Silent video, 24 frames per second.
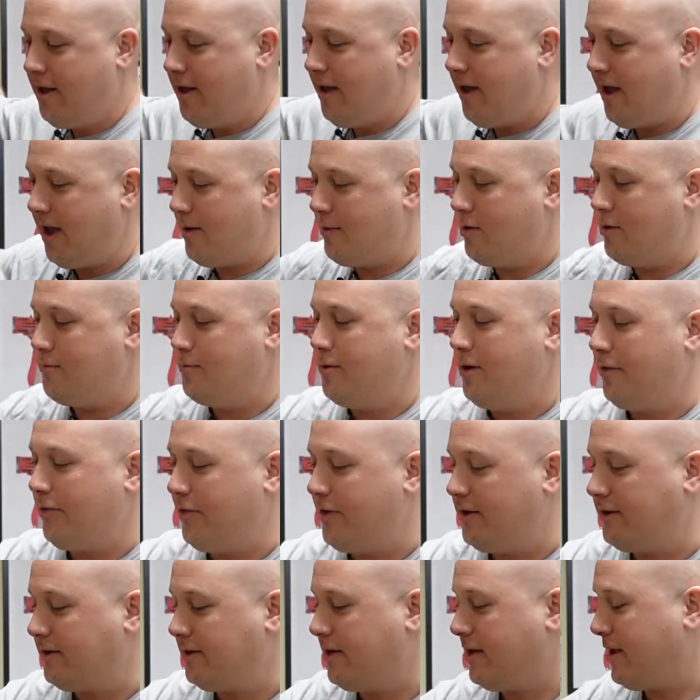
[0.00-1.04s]
and we'll put
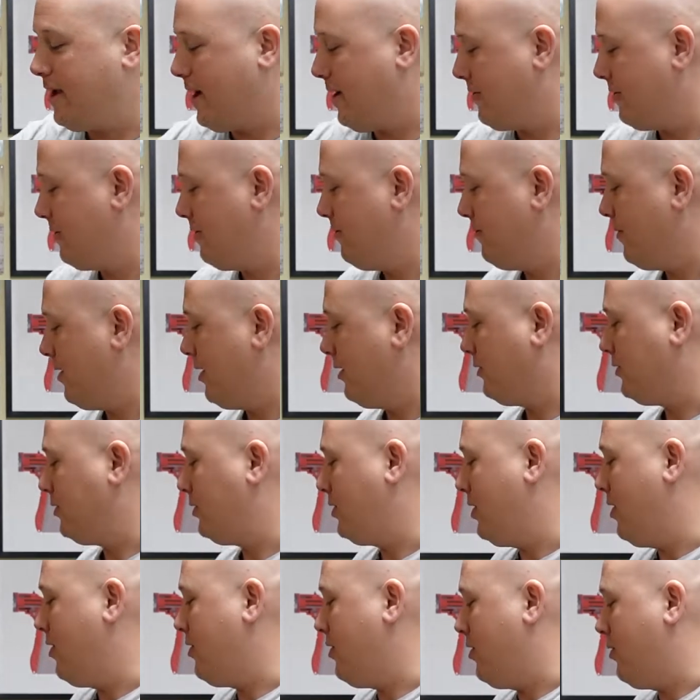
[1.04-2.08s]
this together and I'll
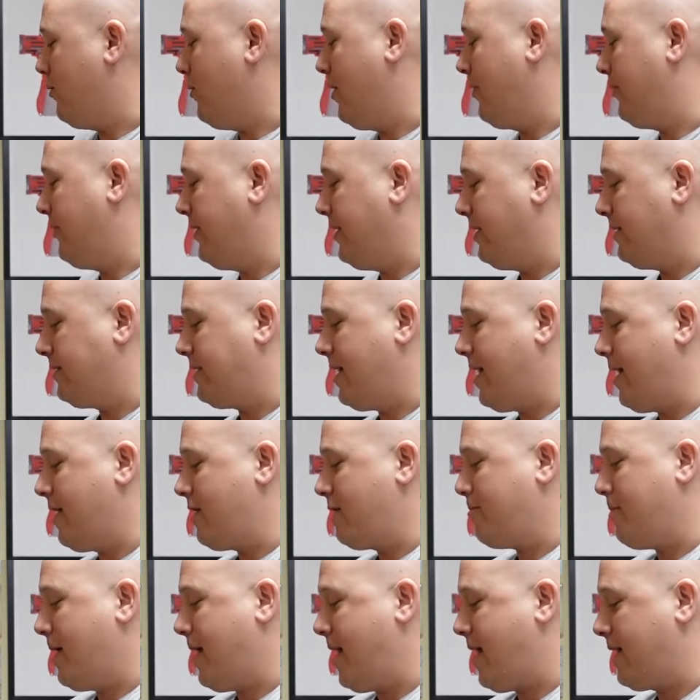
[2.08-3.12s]
show you what the
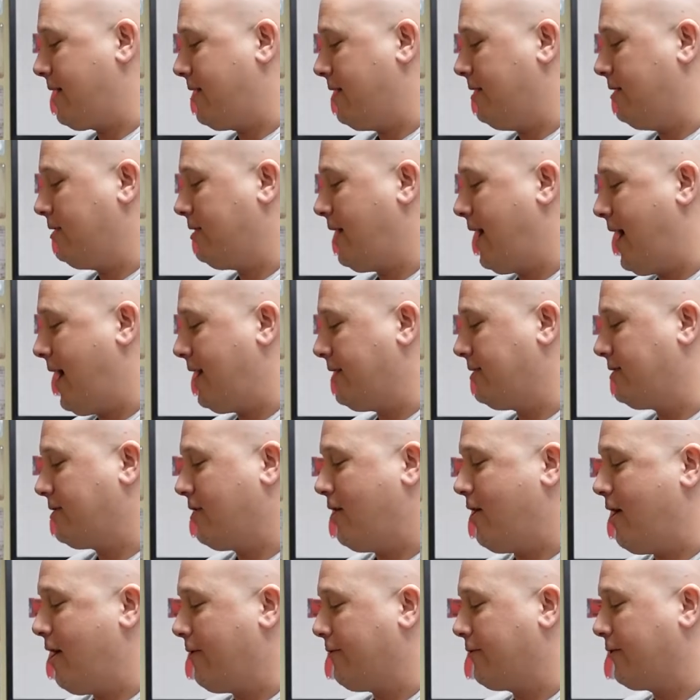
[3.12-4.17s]
entire package has
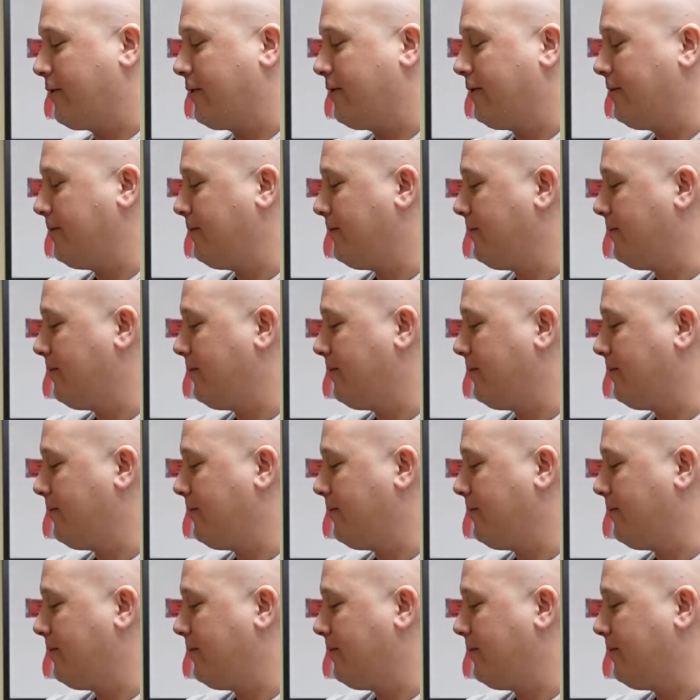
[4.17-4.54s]
to offer.